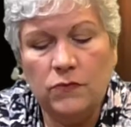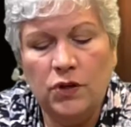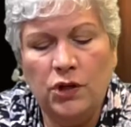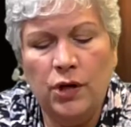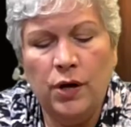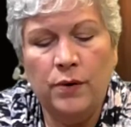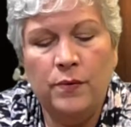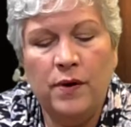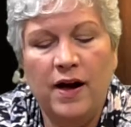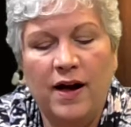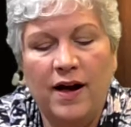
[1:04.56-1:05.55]
you
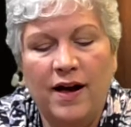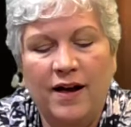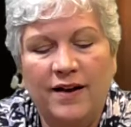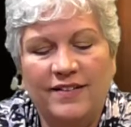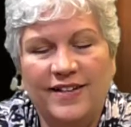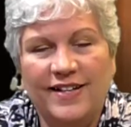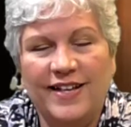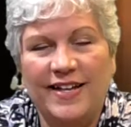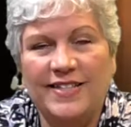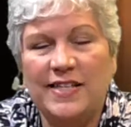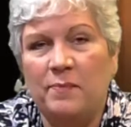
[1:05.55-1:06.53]
know, uh, it,
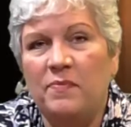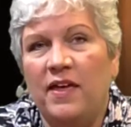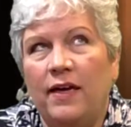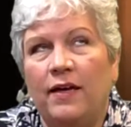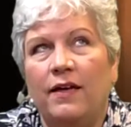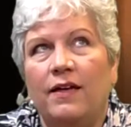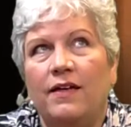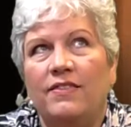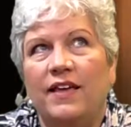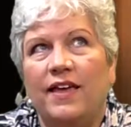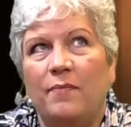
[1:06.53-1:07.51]
it's something
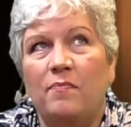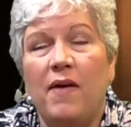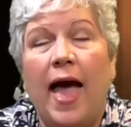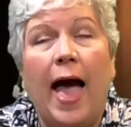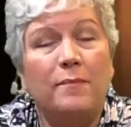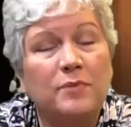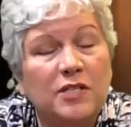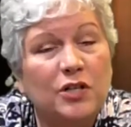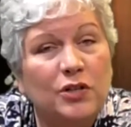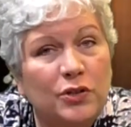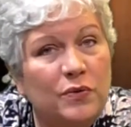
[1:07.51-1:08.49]
that can
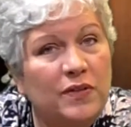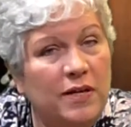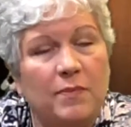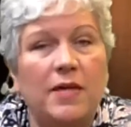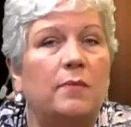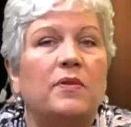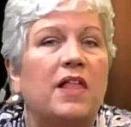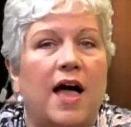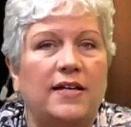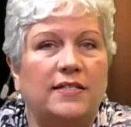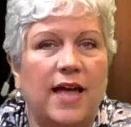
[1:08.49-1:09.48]
absolutely be
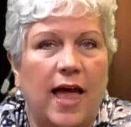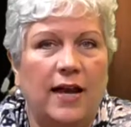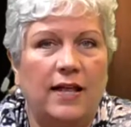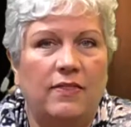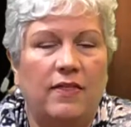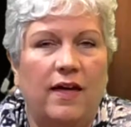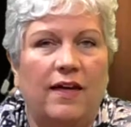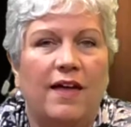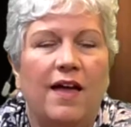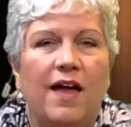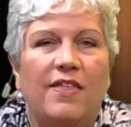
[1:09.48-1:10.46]
applied to anything.
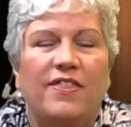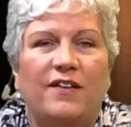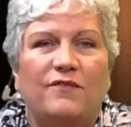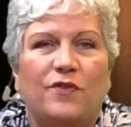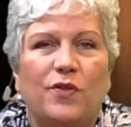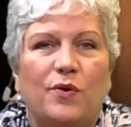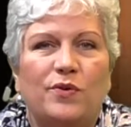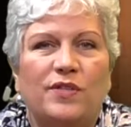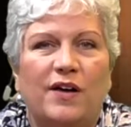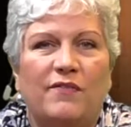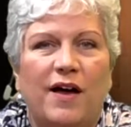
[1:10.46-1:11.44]
That for
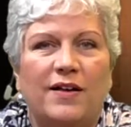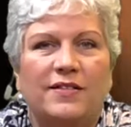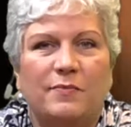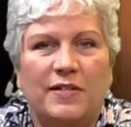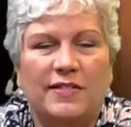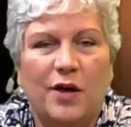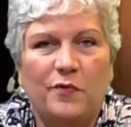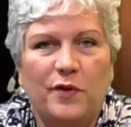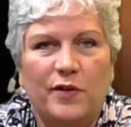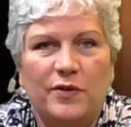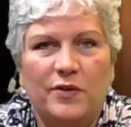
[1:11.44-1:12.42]
those of us, myself
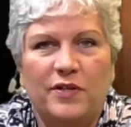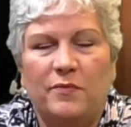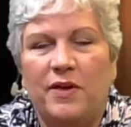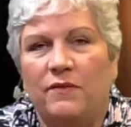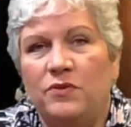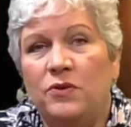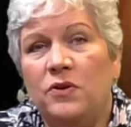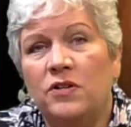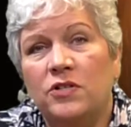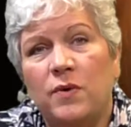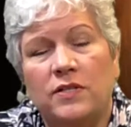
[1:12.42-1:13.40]
included, that we have New
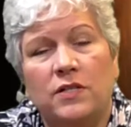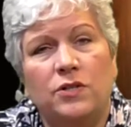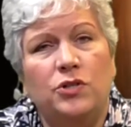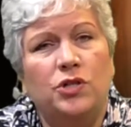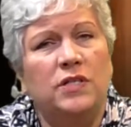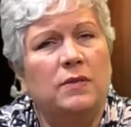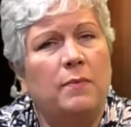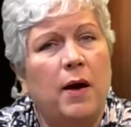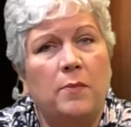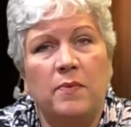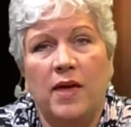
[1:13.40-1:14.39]
Year's resolutions
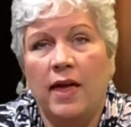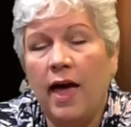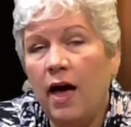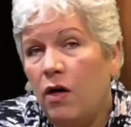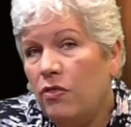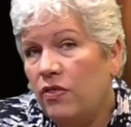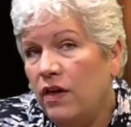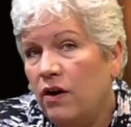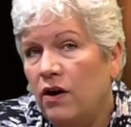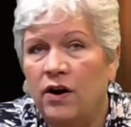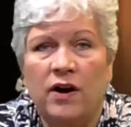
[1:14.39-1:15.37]
about being
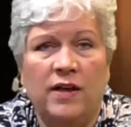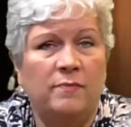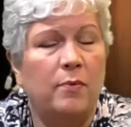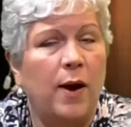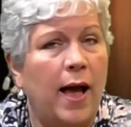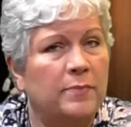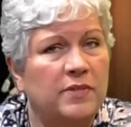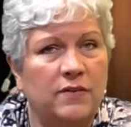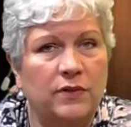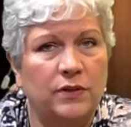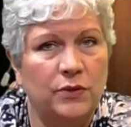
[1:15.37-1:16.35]
healthier and perhaps
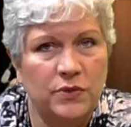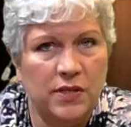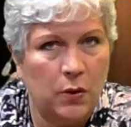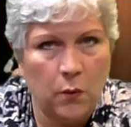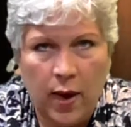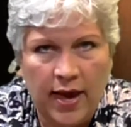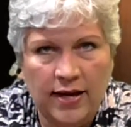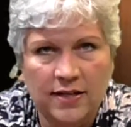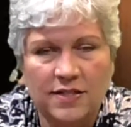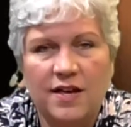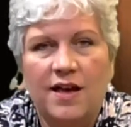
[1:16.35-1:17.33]
even losing
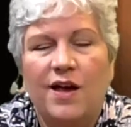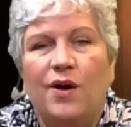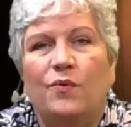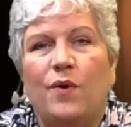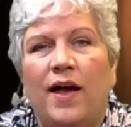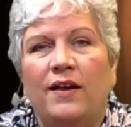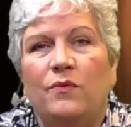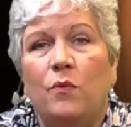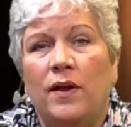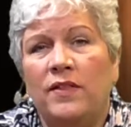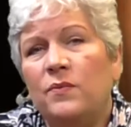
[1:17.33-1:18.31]
weight, right?
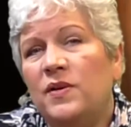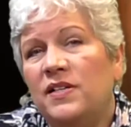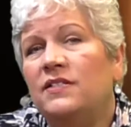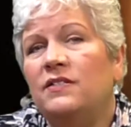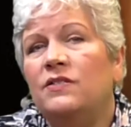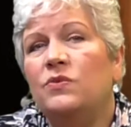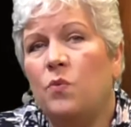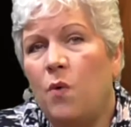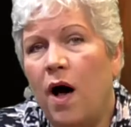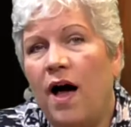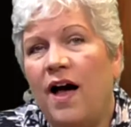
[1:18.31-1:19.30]
One of the reasons
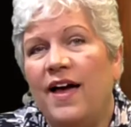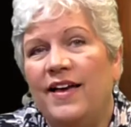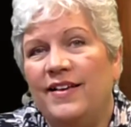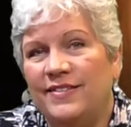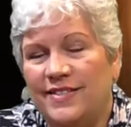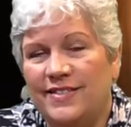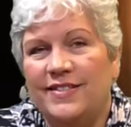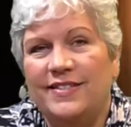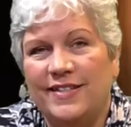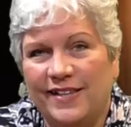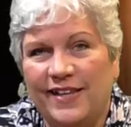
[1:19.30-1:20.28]
why
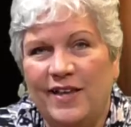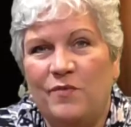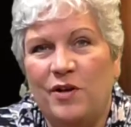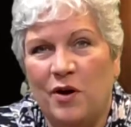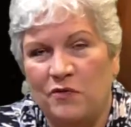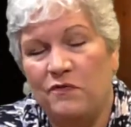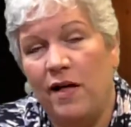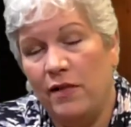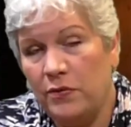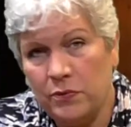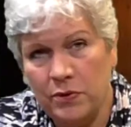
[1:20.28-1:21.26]
statistically we don't
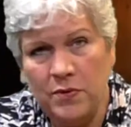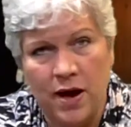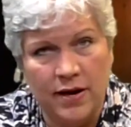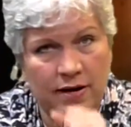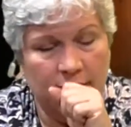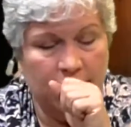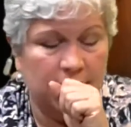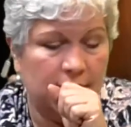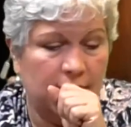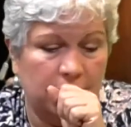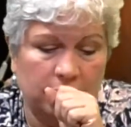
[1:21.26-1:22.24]
follow through on it is that,